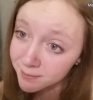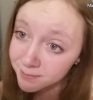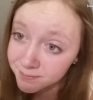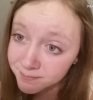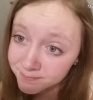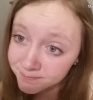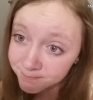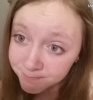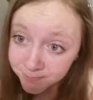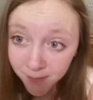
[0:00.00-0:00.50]
from bed.
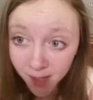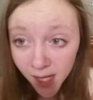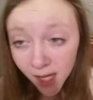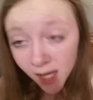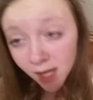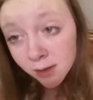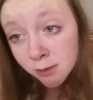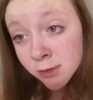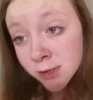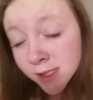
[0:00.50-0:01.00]

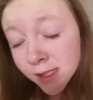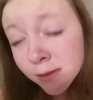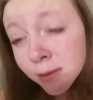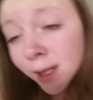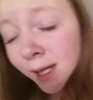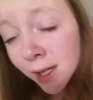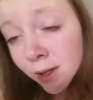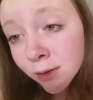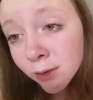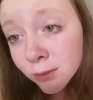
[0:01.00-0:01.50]
I will see
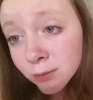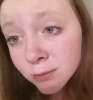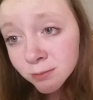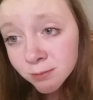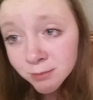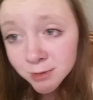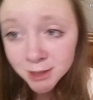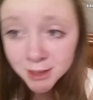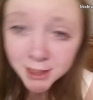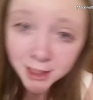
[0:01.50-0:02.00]
you
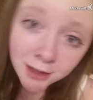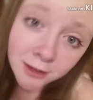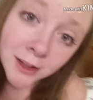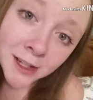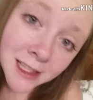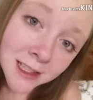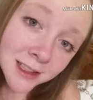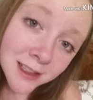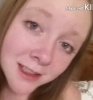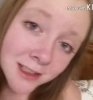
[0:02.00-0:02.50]

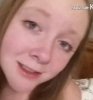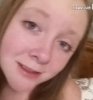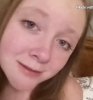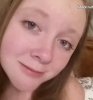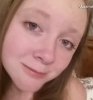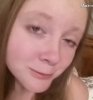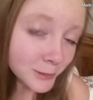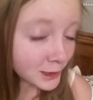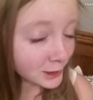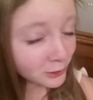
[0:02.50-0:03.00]

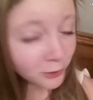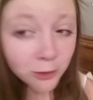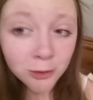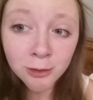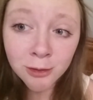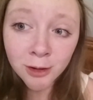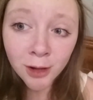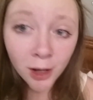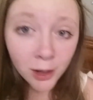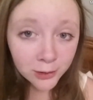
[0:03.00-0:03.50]
TFS. Catch
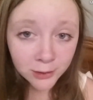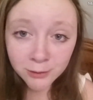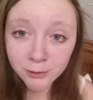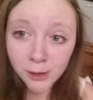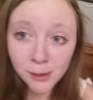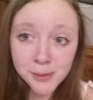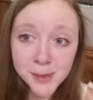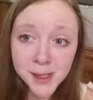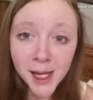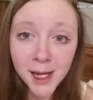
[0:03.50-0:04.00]
on the
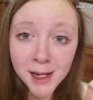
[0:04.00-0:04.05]
flip